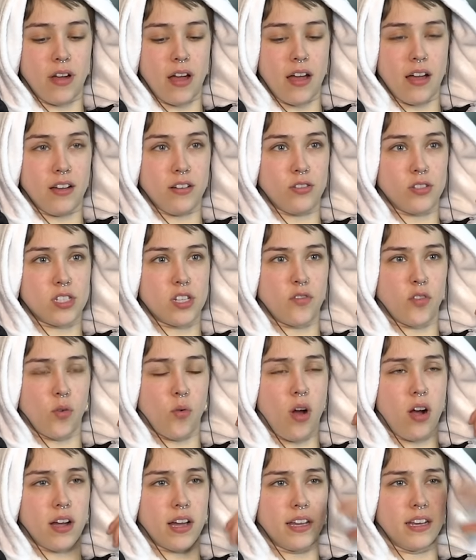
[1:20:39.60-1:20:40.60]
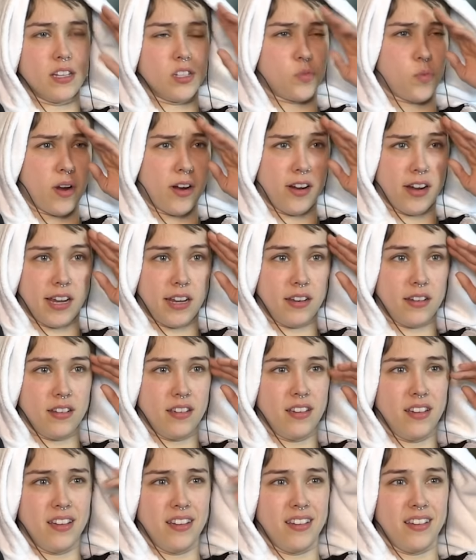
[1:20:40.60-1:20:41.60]
uh, Christopher Walken is wearing
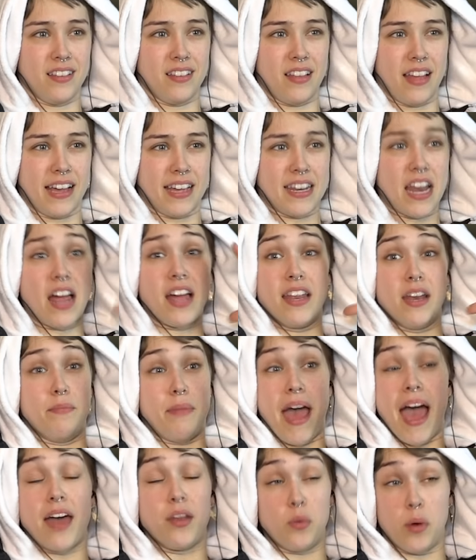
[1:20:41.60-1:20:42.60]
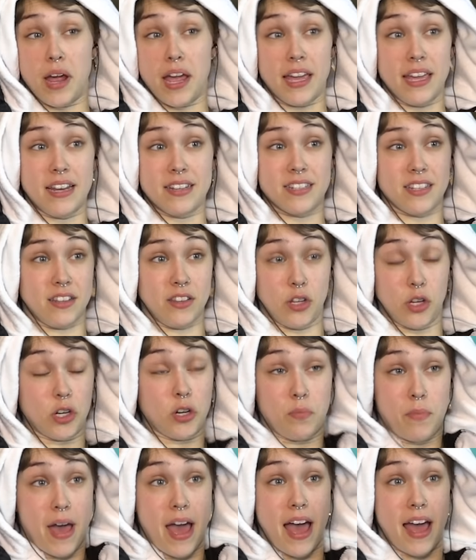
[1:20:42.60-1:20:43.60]
like not in a bad way. He doesn't
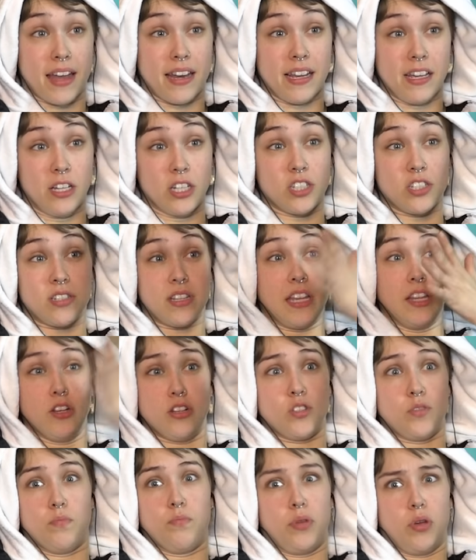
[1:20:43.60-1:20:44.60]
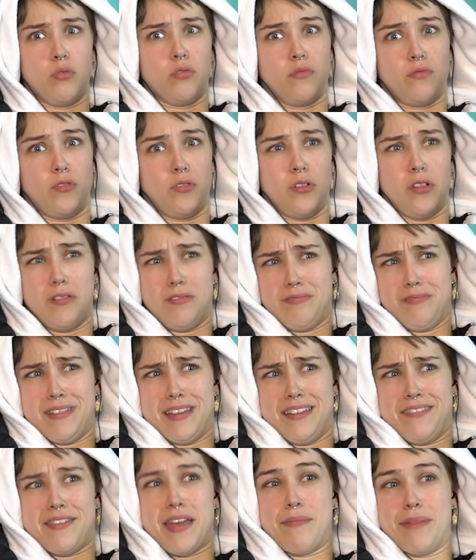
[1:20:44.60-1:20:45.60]
look bad. He just he looks beautiful,
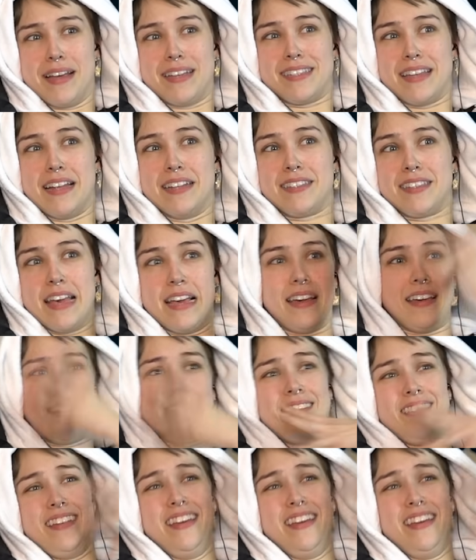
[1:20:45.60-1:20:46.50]
if that makes sense. Like